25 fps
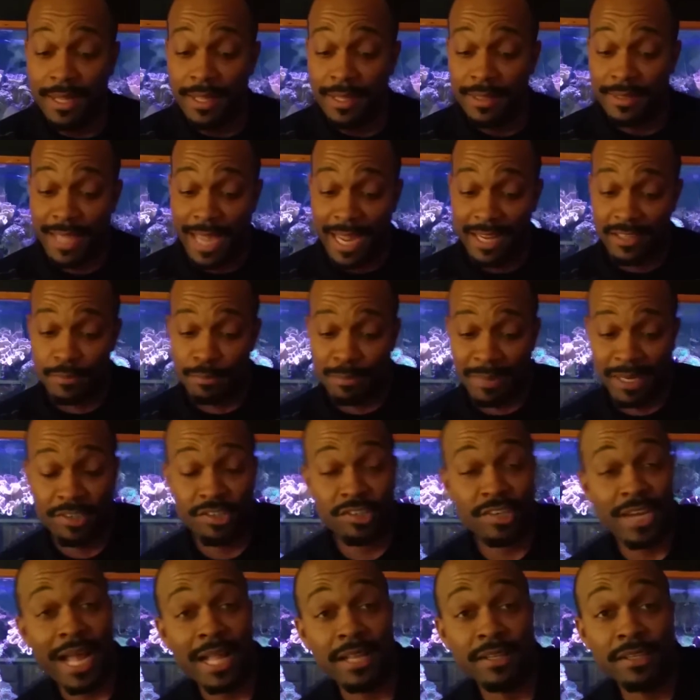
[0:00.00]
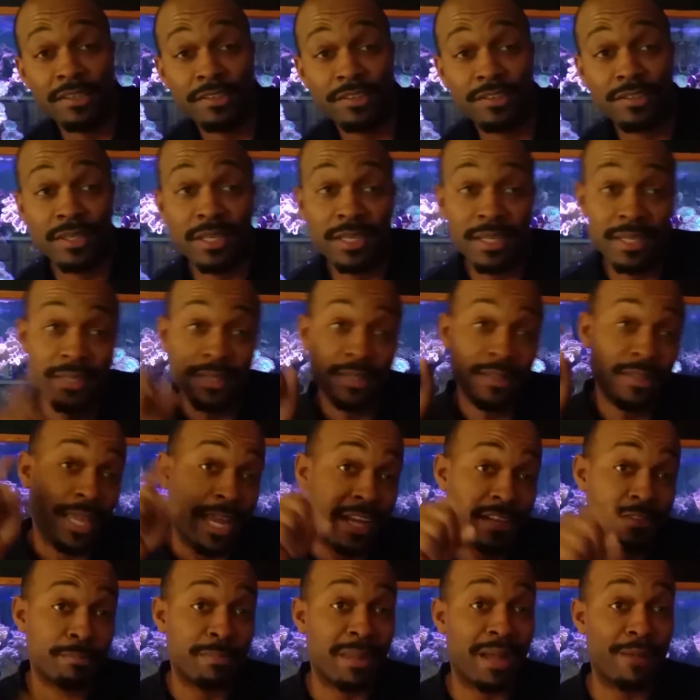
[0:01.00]
that's my challenge.
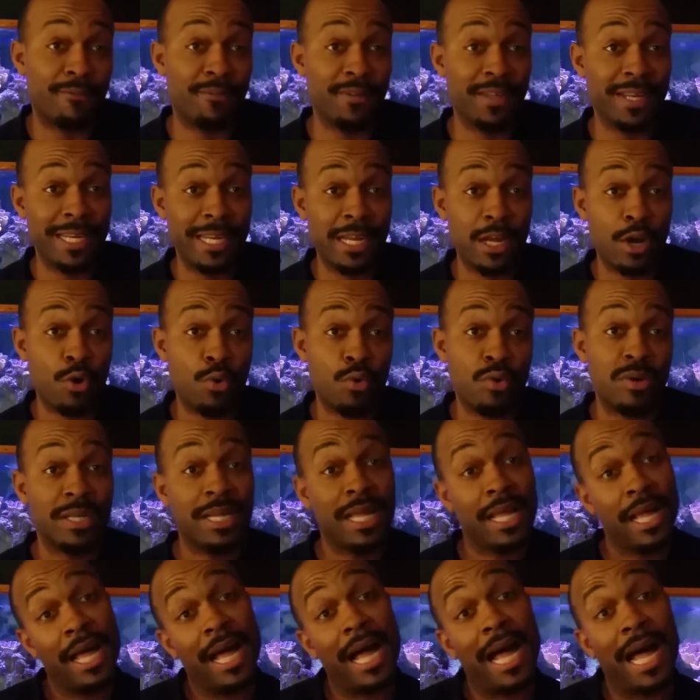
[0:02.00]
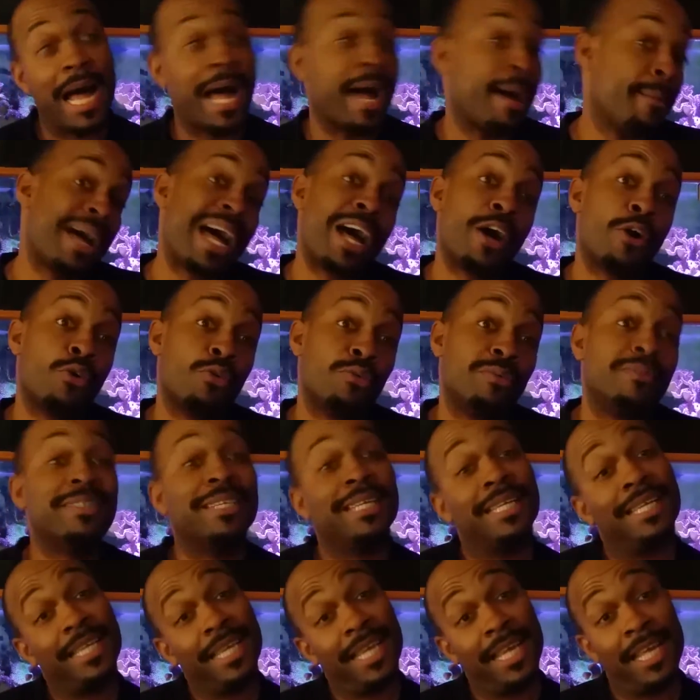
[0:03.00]
That's my video. I'm out
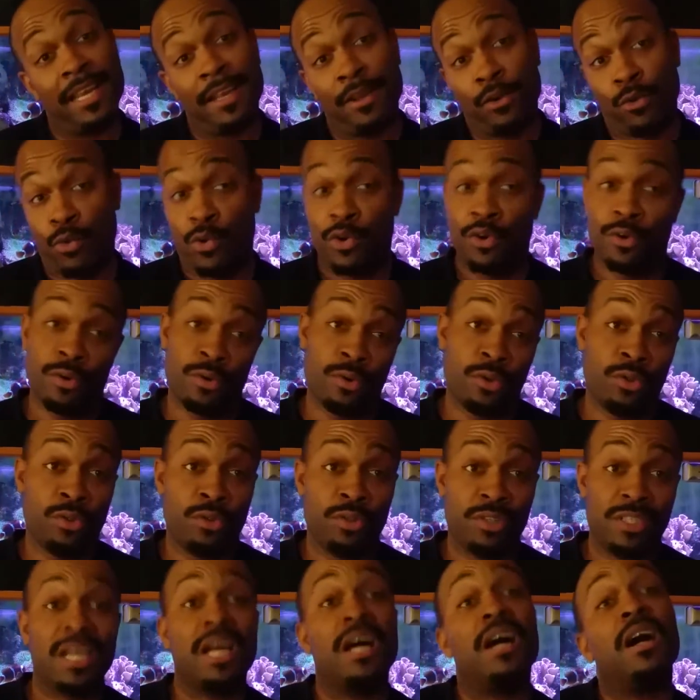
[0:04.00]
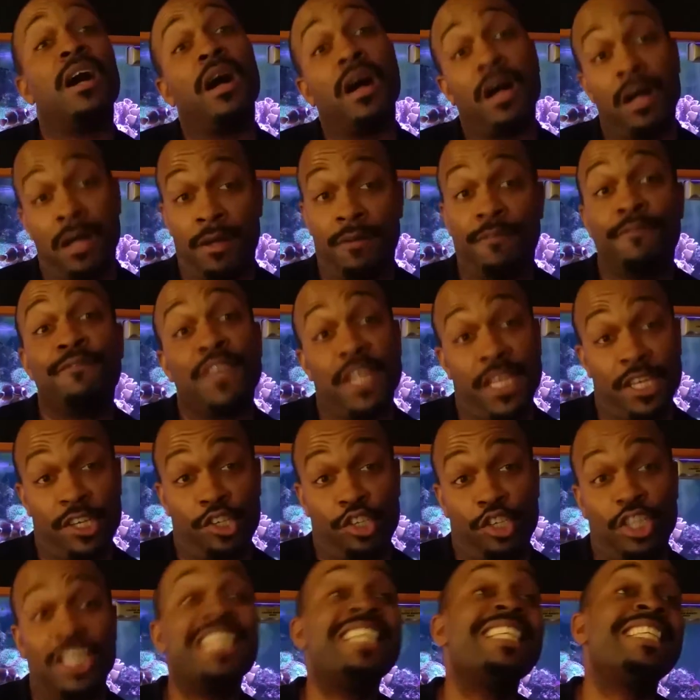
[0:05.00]
in the world of
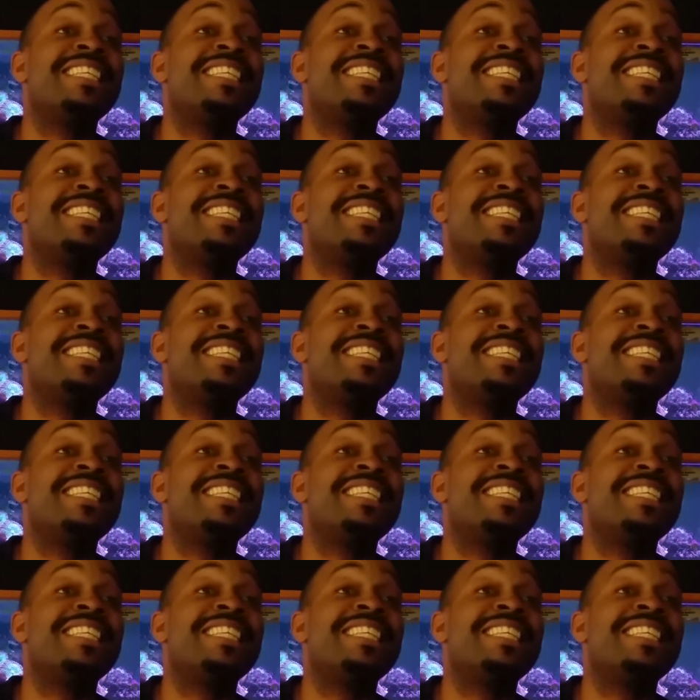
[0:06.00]
fish.